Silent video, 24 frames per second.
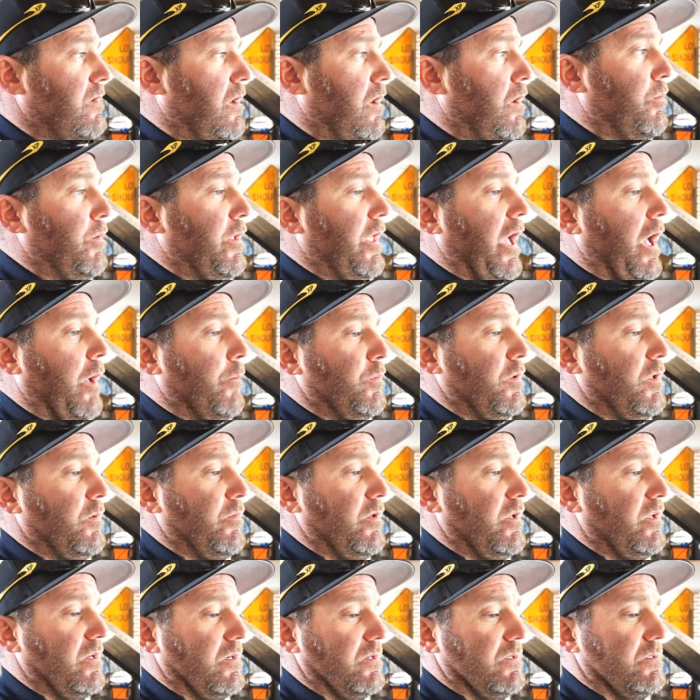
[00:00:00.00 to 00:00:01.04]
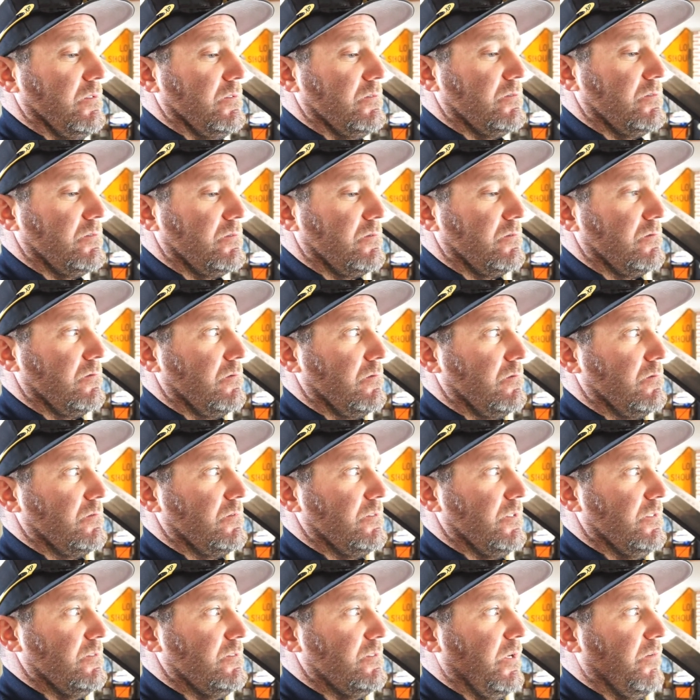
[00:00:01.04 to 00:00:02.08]
I'll be happy because
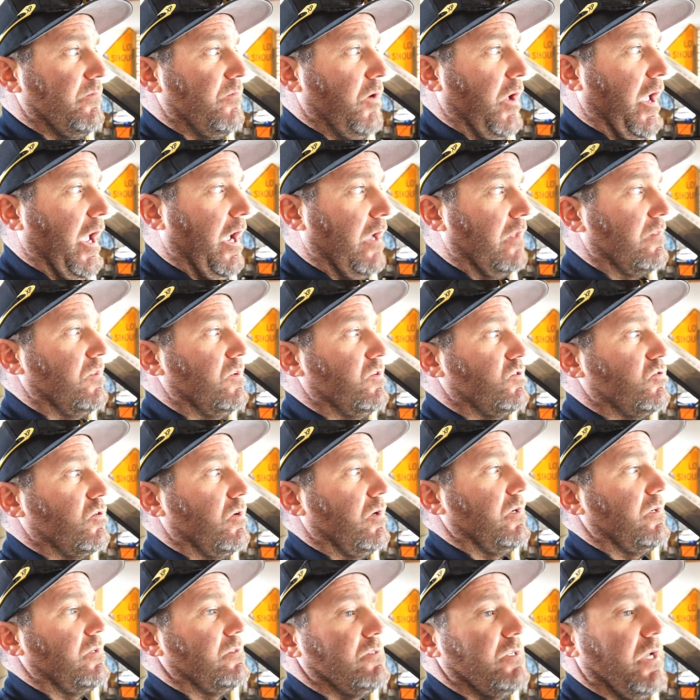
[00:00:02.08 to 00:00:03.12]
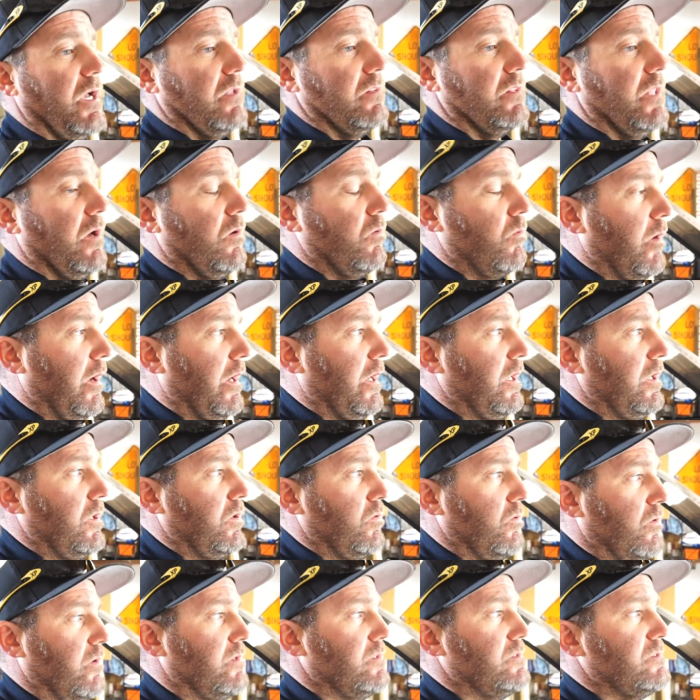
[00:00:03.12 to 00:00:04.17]
since I've had the truck, it's had that whiny
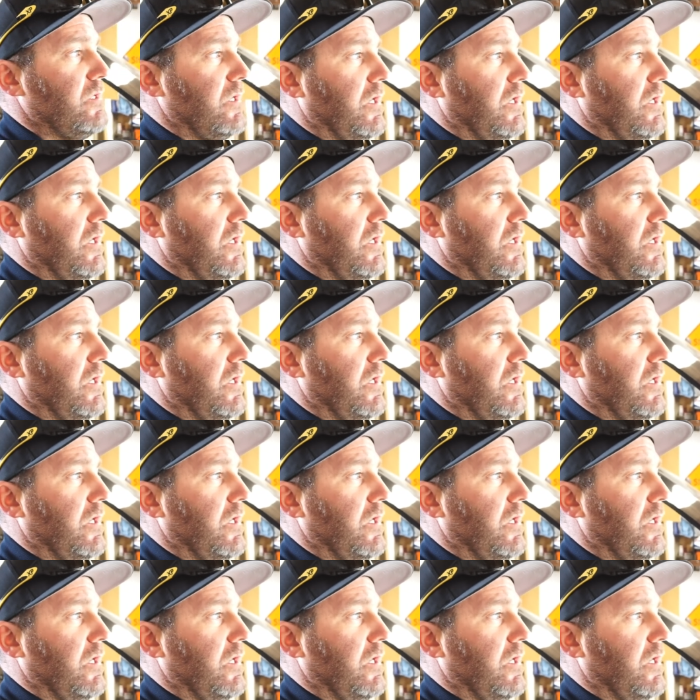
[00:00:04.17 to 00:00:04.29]
noise.